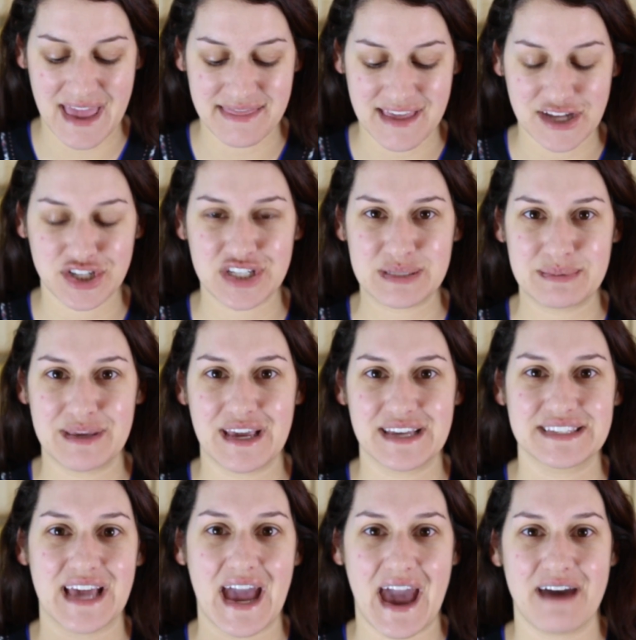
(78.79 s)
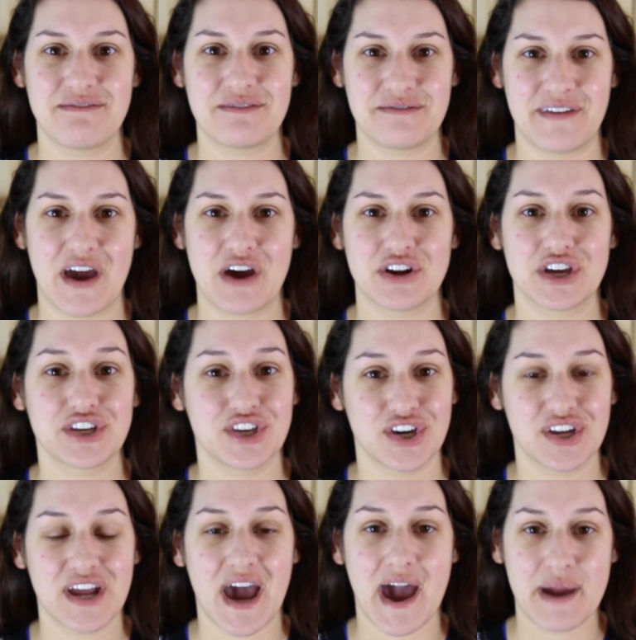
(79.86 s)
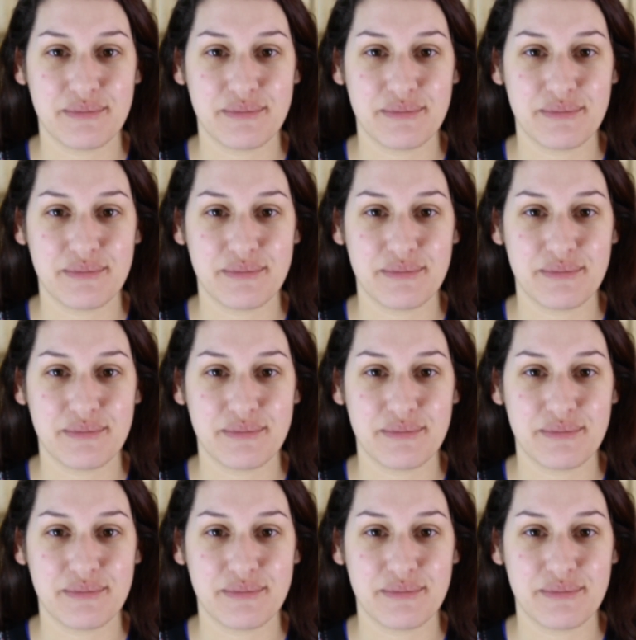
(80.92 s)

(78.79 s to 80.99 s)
and that's just because I haven't found a good eye